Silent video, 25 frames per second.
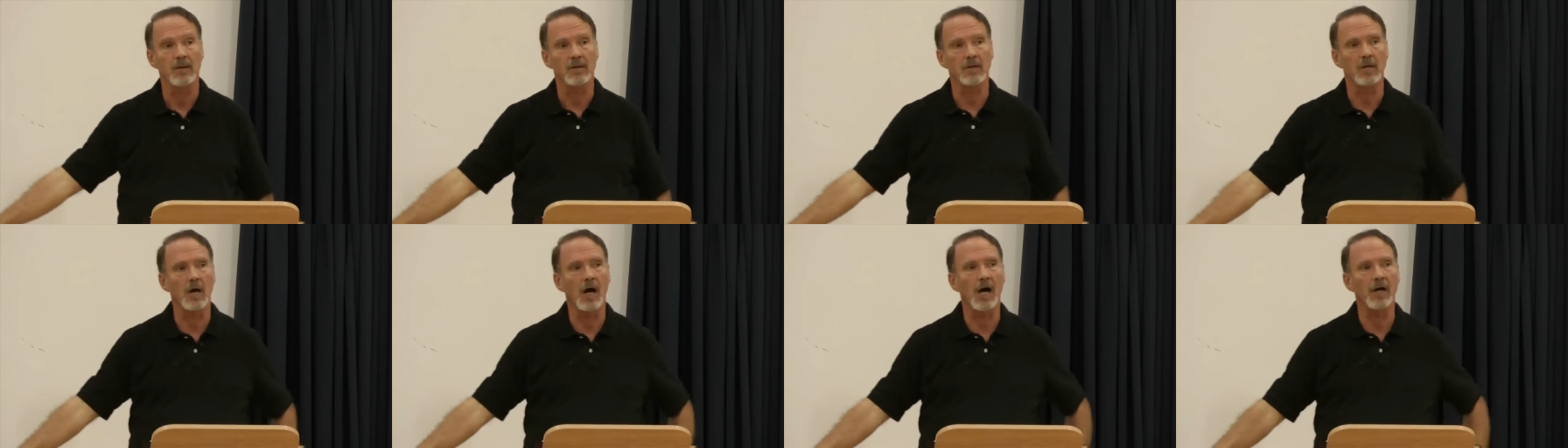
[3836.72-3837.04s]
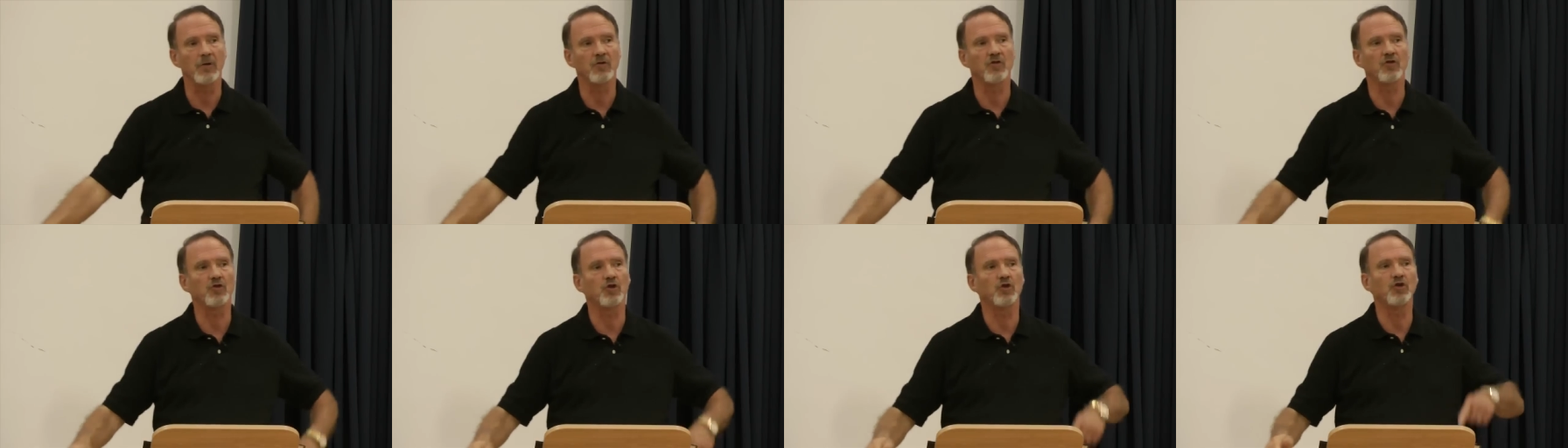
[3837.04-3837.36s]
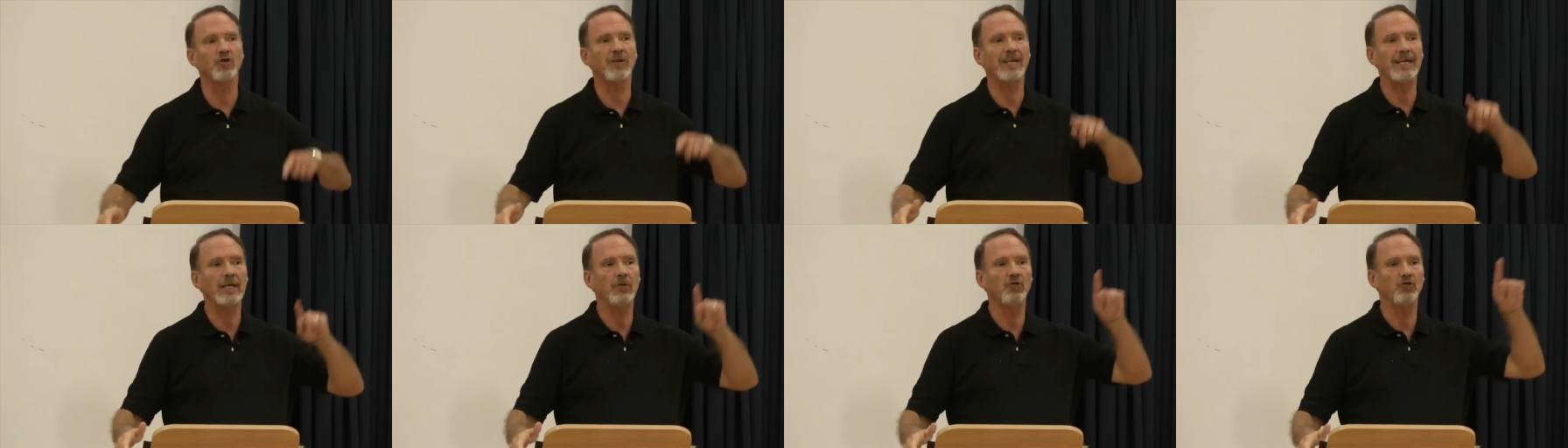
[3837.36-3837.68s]
God's
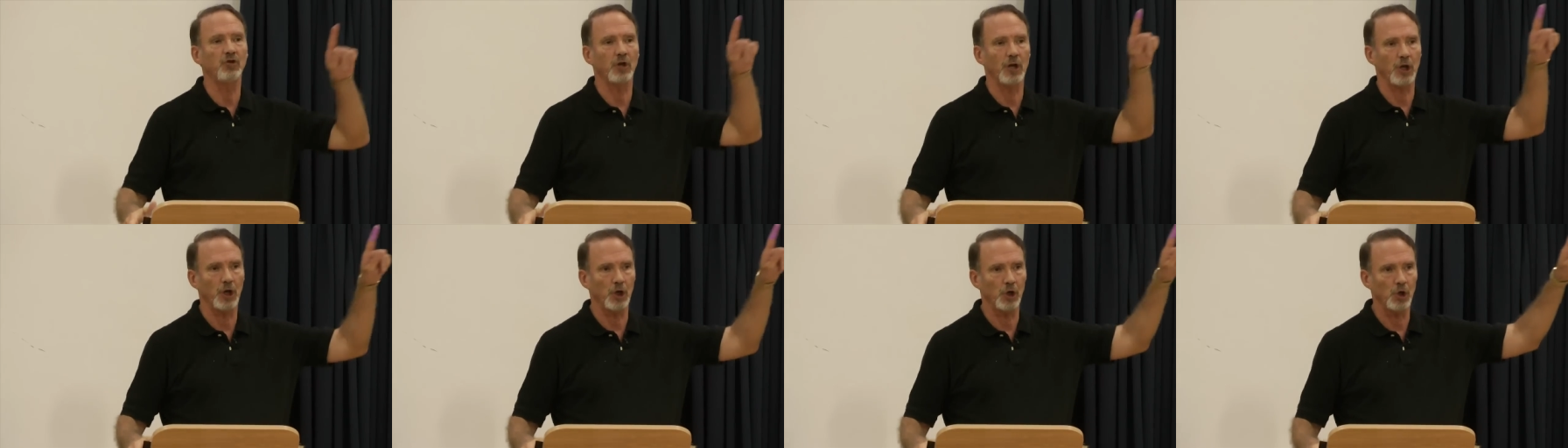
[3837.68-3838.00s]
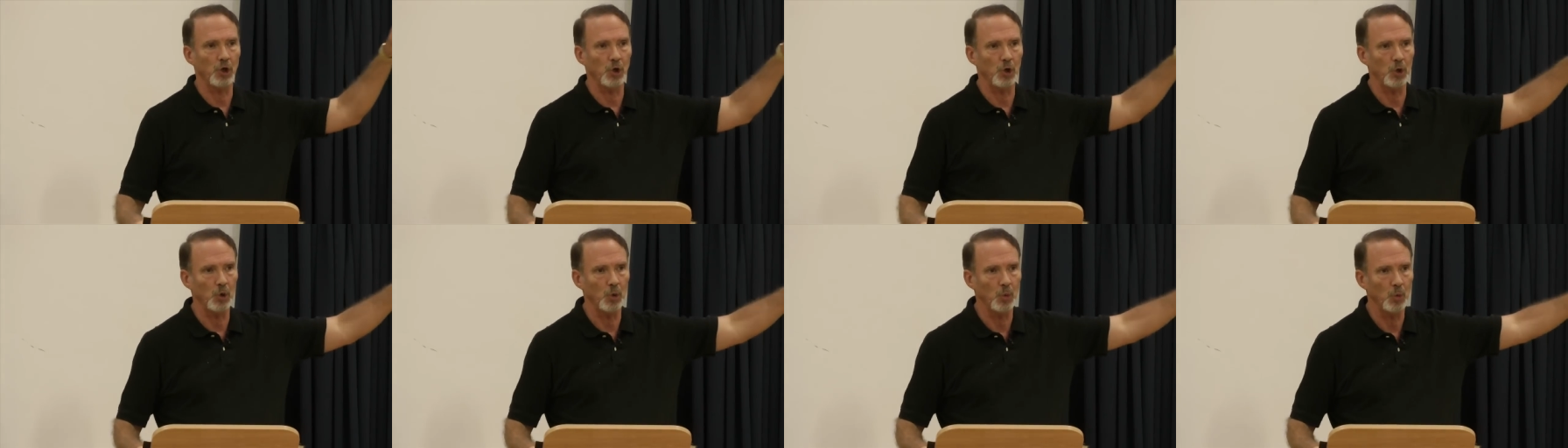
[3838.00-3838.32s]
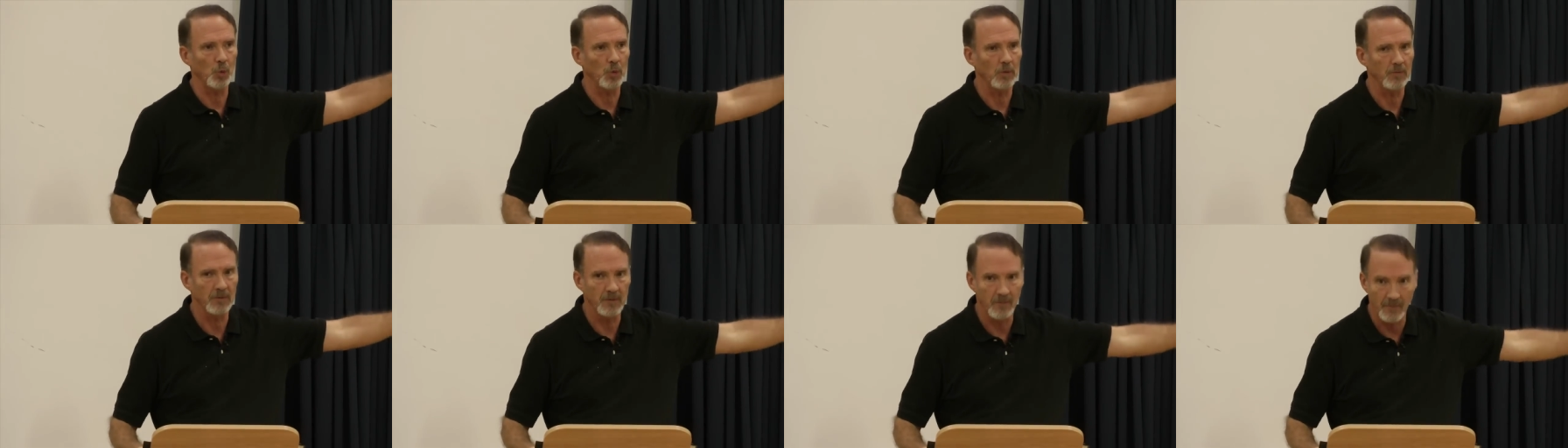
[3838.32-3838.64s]
teaching you,
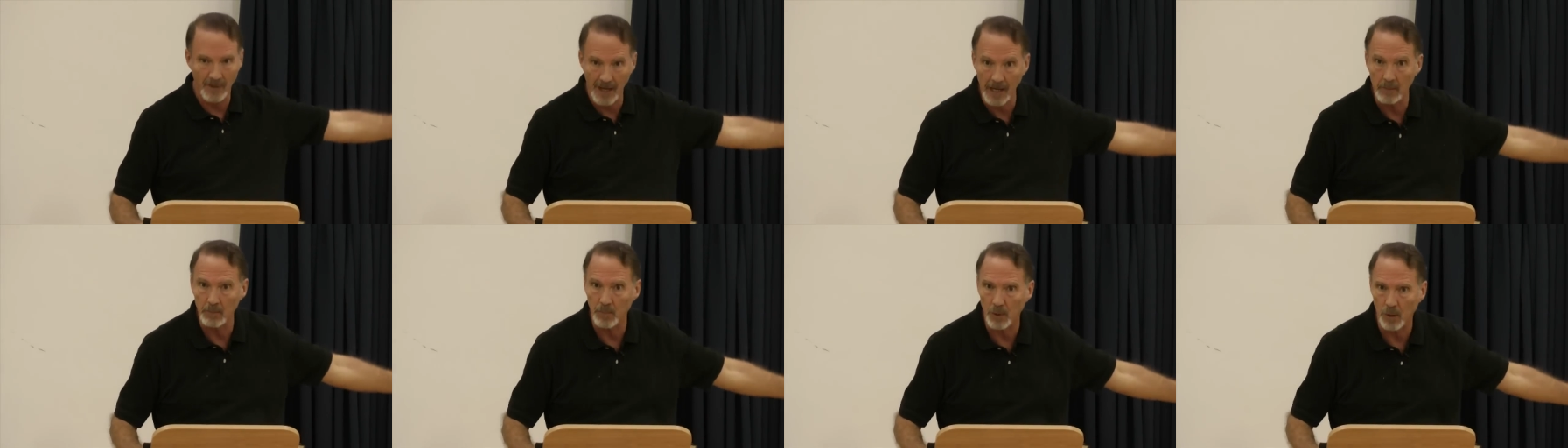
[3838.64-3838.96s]
divine